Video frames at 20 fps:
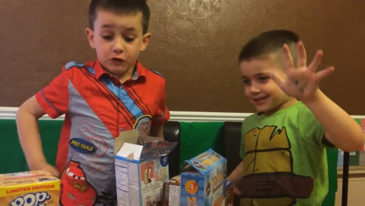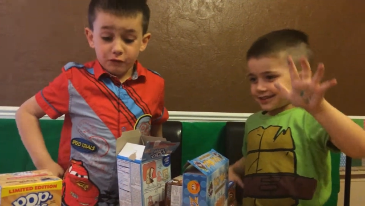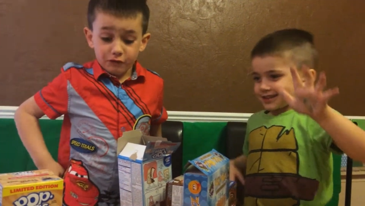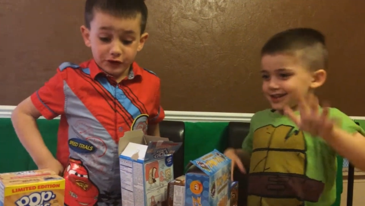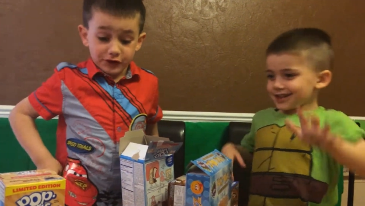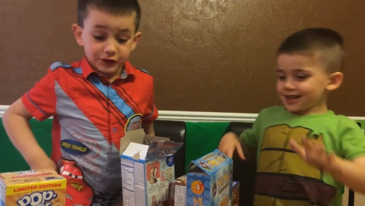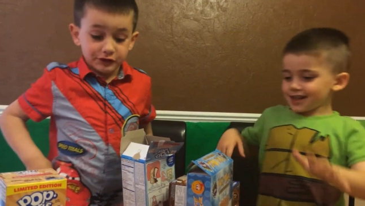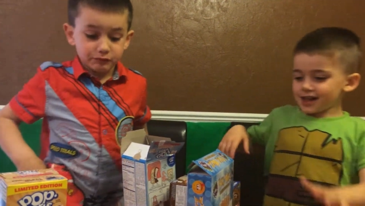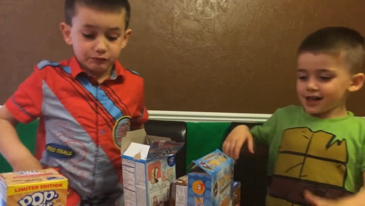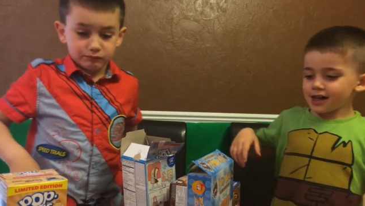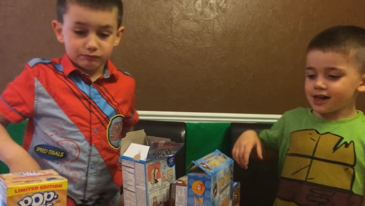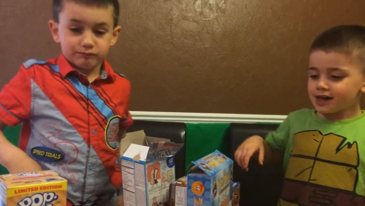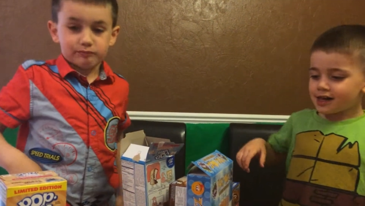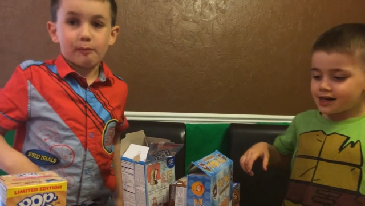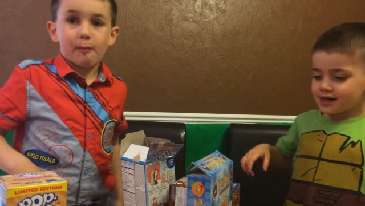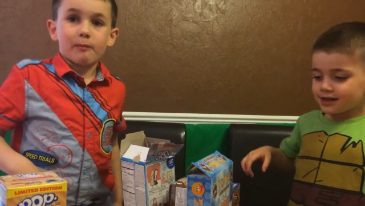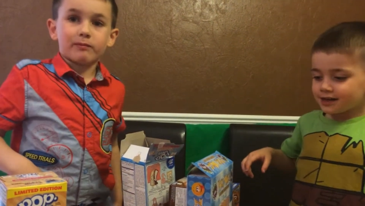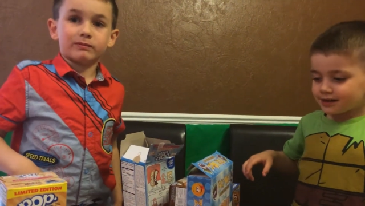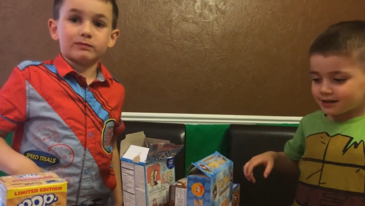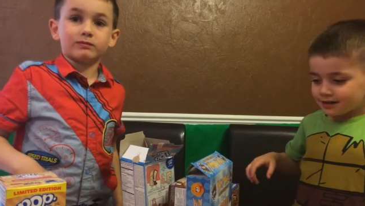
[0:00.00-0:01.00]
Speaker 1: coffee.
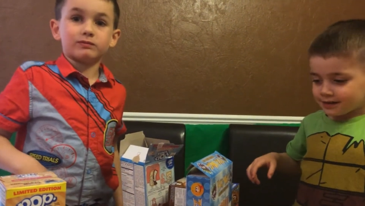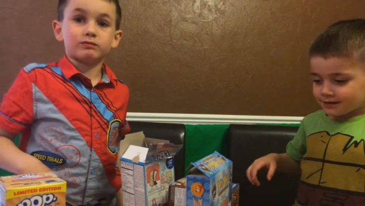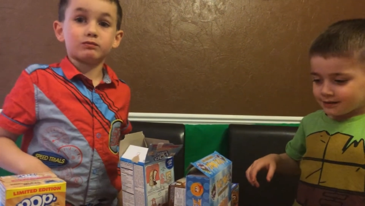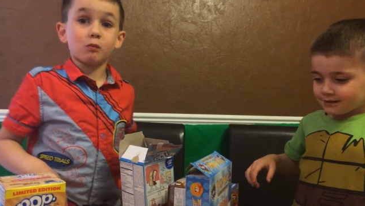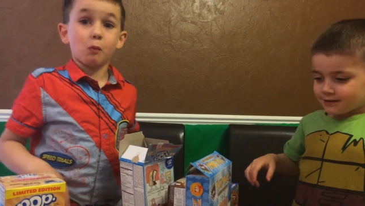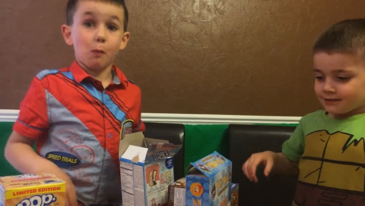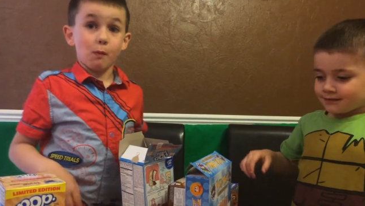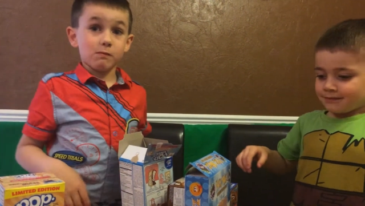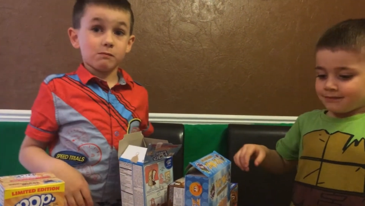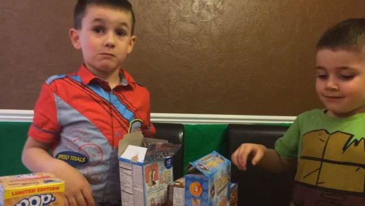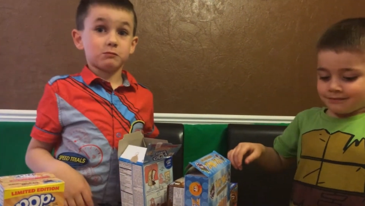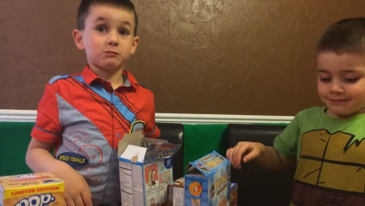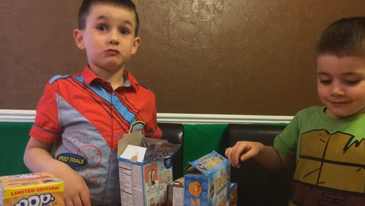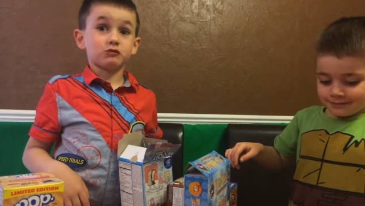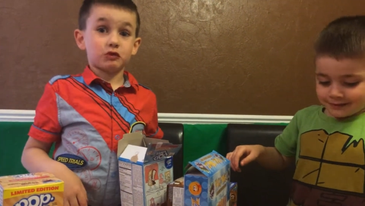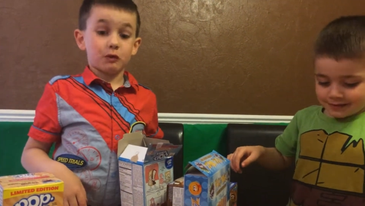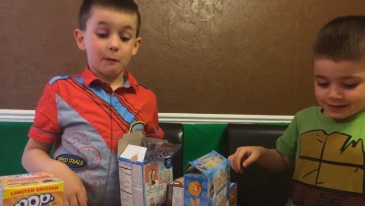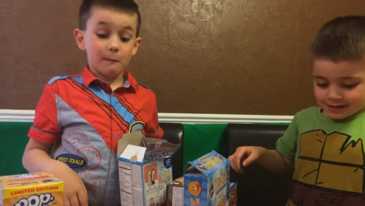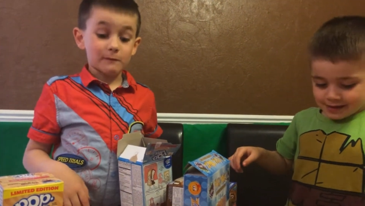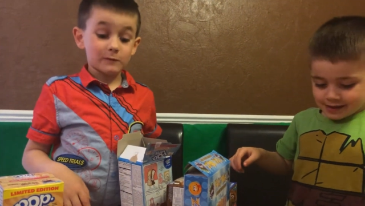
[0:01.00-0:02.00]
It tastes like a real
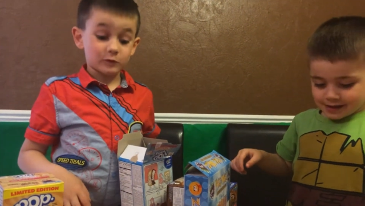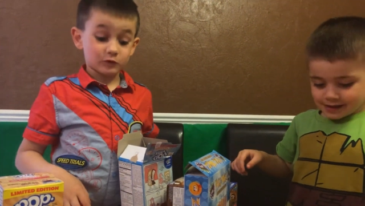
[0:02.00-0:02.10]
coffee.